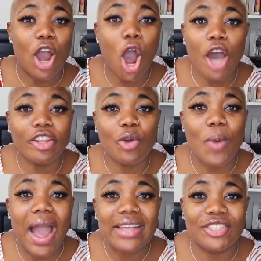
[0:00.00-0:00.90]

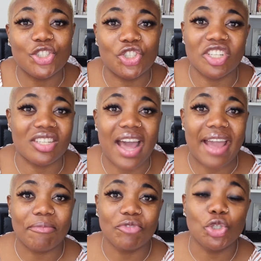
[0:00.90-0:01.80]
Otherwise, it's just
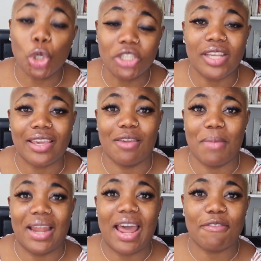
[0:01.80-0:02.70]
like, you're taking
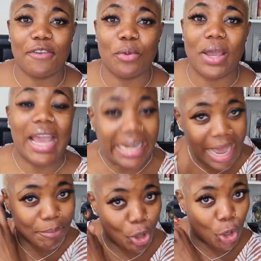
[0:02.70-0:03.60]
my life away and
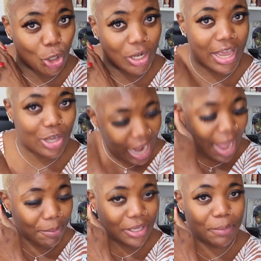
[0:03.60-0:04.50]
I'm not going to let you.
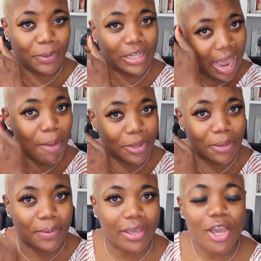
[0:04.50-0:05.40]
I'm keeping
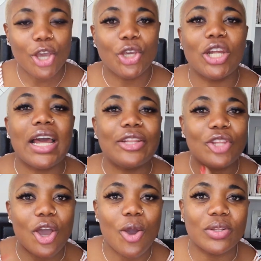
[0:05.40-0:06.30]
it. You're like,
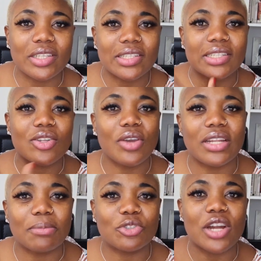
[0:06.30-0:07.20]
no, this is not it.
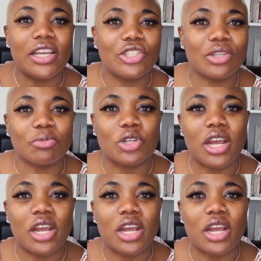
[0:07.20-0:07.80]
I'm trying to.